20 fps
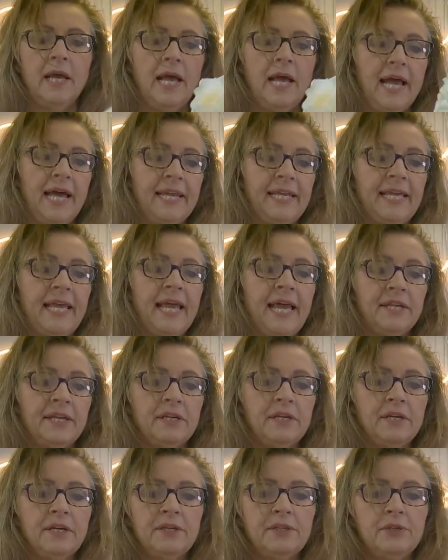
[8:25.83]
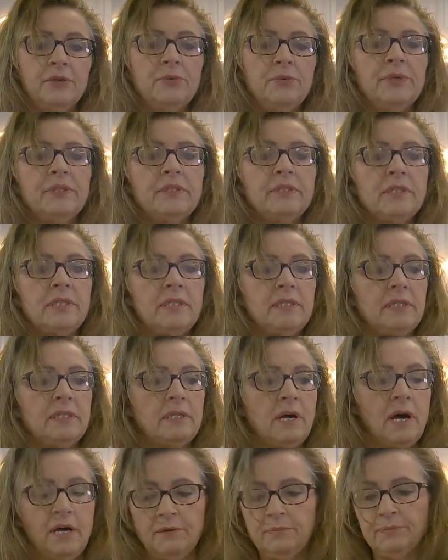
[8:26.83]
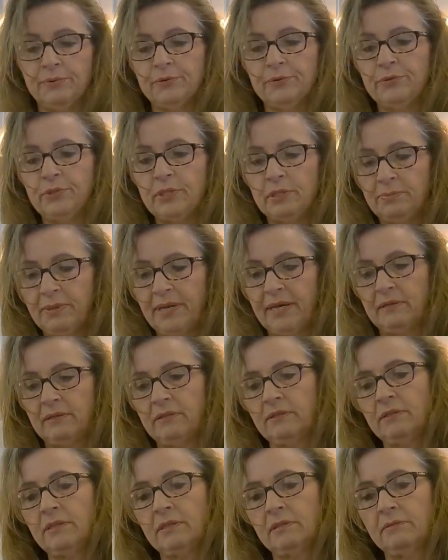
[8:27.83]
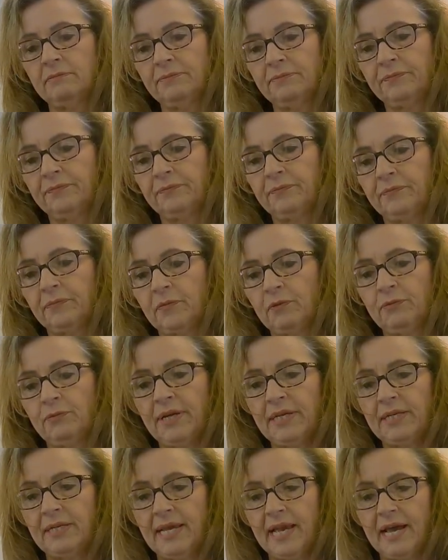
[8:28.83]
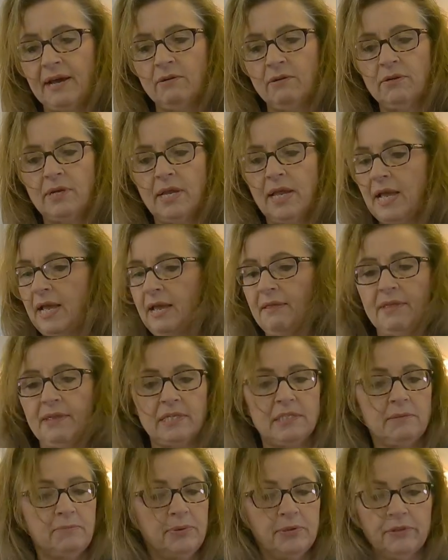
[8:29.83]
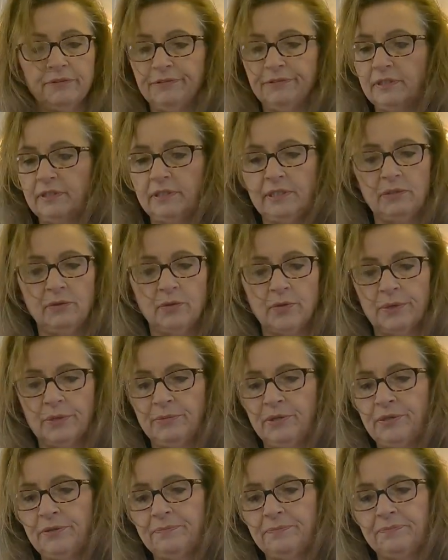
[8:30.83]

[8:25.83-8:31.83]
And again, you will see a lot of bruised petals right now, and that's perfectly normal.